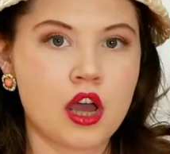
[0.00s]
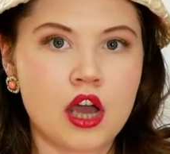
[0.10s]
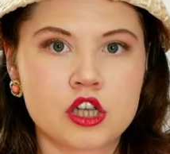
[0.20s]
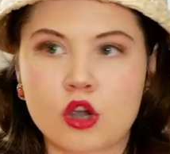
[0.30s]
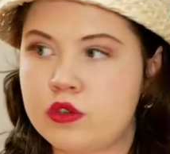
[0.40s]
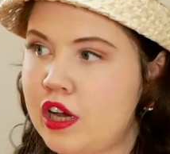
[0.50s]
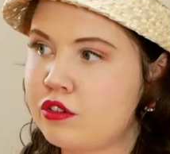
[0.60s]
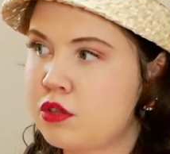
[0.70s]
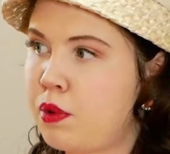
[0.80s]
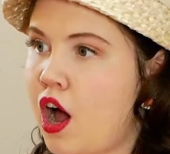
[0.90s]
go down to the
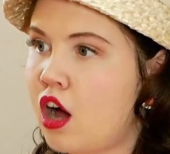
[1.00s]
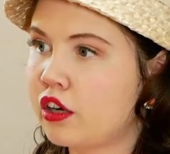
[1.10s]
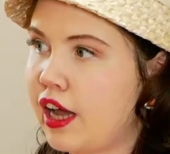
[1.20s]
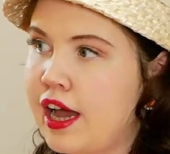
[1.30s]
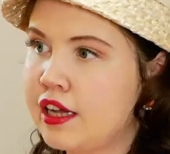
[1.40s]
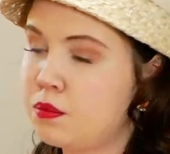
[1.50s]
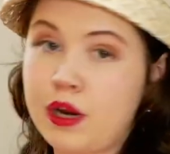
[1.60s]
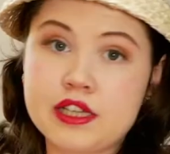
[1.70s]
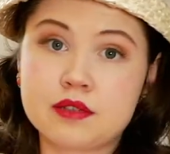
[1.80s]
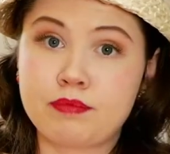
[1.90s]
park and play
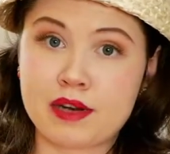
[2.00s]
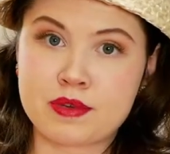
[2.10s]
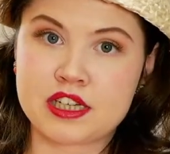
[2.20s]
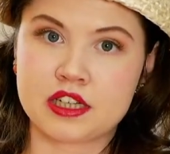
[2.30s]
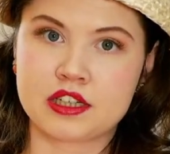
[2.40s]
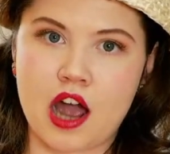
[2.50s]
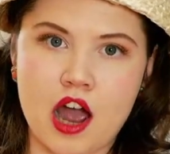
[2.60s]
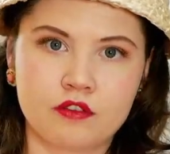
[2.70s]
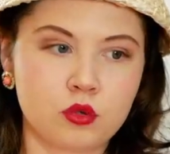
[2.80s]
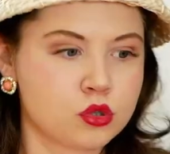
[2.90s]
some badminton.
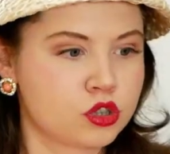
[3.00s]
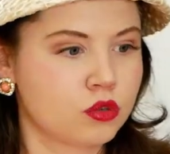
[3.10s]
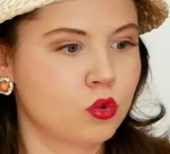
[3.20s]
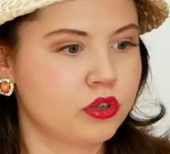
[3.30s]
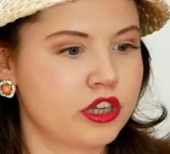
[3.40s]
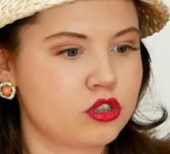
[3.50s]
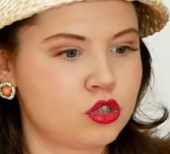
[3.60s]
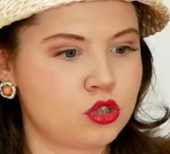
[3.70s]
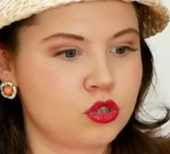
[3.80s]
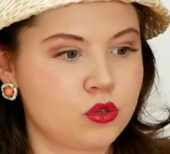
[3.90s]
I've also worn it
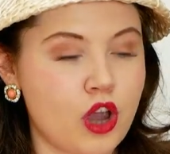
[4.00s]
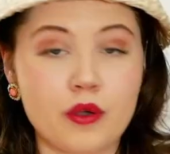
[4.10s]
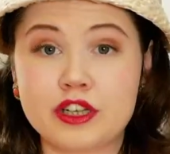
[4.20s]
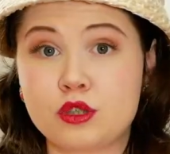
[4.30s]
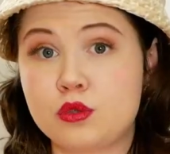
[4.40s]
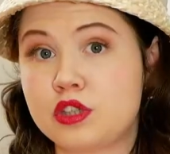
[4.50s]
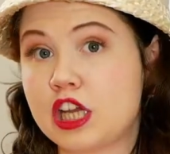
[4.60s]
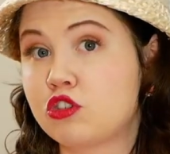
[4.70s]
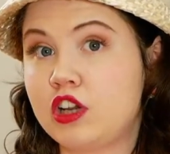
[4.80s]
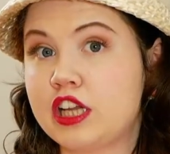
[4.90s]
to go into
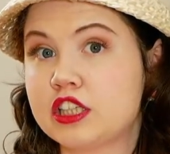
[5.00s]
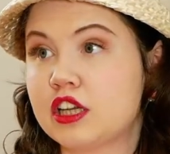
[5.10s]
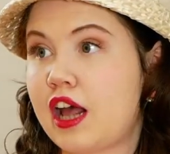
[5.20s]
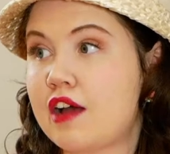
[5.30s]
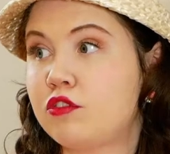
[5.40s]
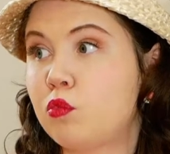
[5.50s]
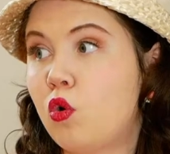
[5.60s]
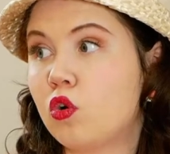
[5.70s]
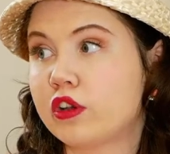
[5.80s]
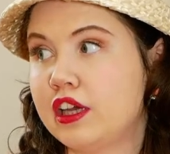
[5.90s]
central London and have a
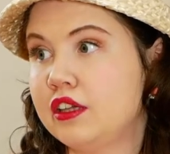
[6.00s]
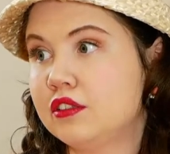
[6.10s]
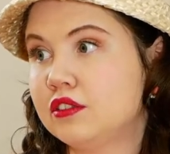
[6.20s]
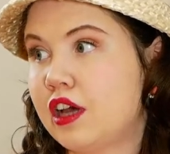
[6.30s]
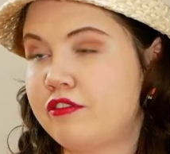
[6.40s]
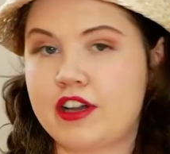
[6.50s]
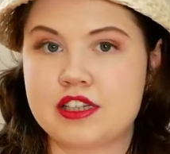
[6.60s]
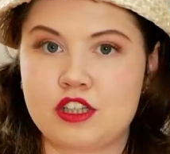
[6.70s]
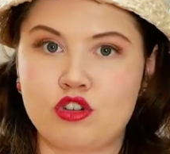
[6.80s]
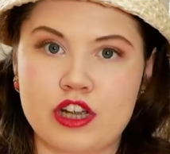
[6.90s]
walk in a fancy
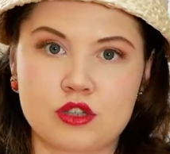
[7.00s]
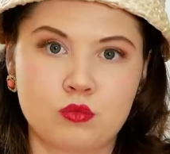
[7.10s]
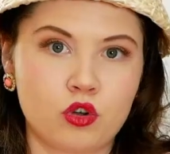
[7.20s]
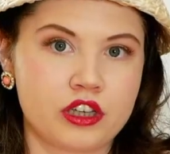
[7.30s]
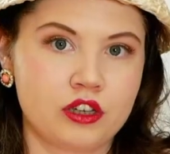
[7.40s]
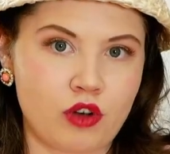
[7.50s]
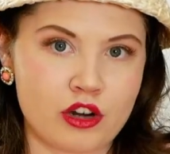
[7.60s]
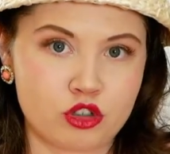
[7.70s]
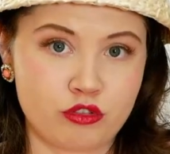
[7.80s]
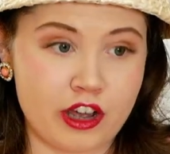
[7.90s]
dress walking around
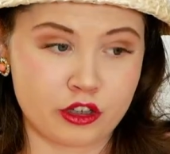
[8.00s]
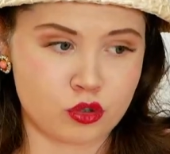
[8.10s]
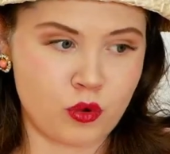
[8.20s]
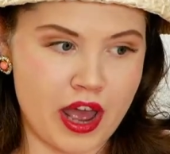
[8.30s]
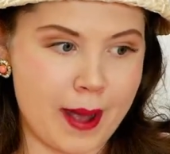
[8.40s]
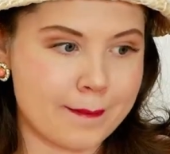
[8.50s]
Trafalgar Square.